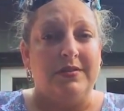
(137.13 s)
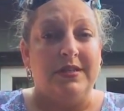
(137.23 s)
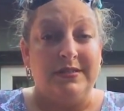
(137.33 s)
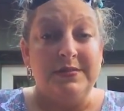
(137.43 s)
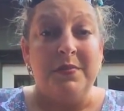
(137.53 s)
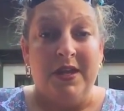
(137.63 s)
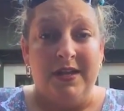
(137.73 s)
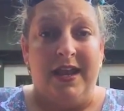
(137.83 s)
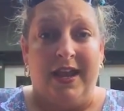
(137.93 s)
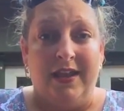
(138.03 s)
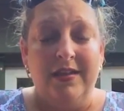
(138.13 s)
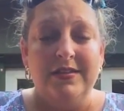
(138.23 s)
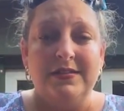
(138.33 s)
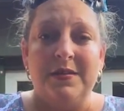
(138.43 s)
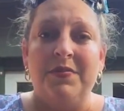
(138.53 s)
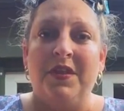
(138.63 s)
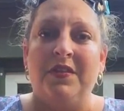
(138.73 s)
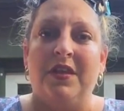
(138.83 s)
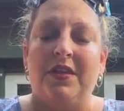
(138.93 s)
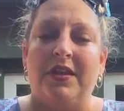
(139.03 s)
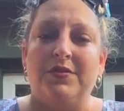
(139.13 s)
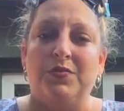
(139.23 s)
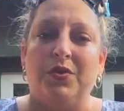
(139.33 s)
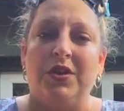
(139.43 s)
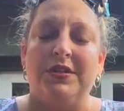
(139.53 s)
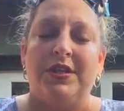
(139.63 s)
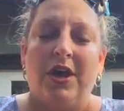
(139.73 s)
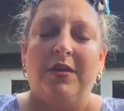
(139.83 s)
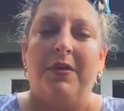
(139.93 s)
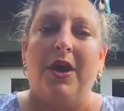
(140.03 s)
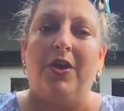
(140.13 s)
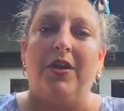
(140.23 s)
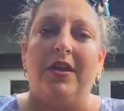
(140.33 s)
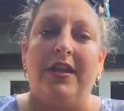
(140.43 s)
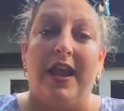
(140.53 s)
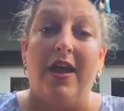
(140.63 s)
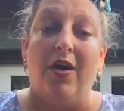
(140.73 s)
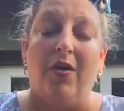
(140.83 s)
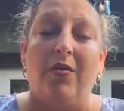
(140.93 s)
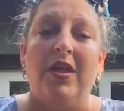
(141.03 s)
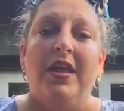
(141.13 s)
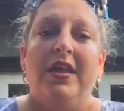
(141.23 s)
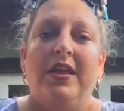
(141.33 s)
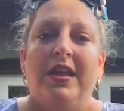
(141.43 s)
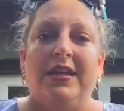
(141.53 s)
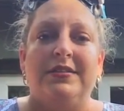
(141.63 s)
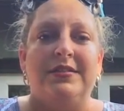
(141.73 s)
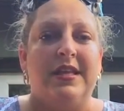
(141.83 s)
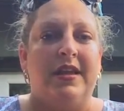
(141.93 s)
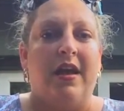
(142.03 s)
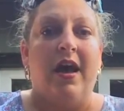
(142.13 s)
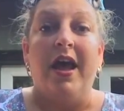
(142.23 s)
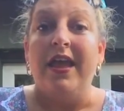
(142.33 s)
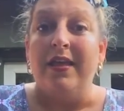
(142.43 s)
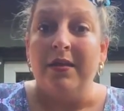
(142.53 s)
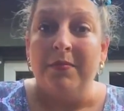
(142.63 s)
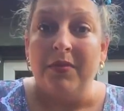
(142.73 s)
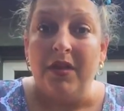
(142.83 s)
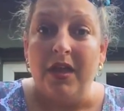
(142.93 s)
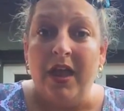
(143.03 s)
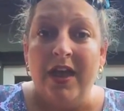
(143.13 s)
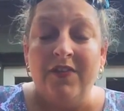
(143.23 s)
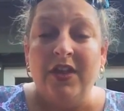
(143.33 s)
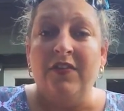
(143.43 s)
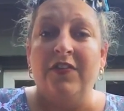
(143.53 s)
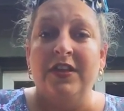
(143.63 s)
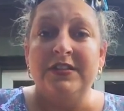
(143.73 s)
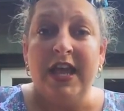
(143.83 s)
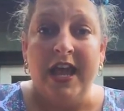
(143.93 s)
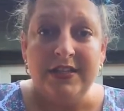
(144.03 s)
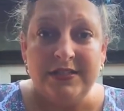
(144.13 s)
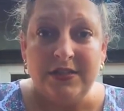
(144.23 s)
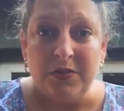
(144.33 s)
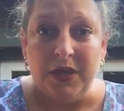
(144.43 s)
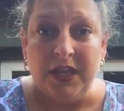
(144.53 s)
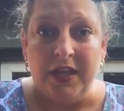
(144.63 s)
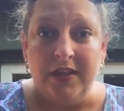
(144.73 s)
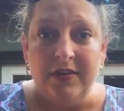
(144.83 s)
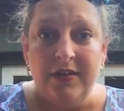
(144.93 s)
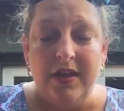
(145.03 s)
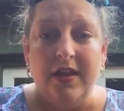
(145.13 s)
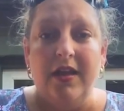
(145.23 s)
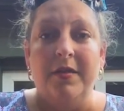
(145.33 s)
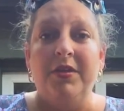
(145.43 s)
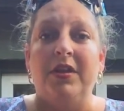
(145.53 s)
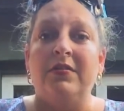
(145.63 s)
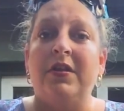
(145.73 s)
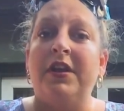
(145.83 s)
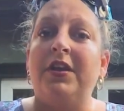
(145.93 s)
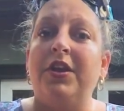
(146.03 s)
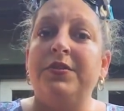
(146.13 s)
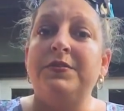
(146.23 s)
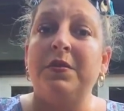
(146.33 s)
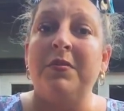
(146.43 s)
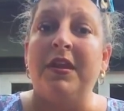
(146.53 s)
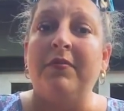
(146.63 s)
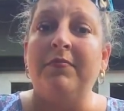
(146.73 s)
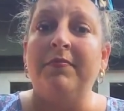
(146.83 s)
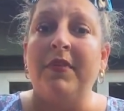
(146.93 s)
this Monday, something that we're going to talk about now is that I am having a fantastic weekend, and I'm getting ready to go swimming.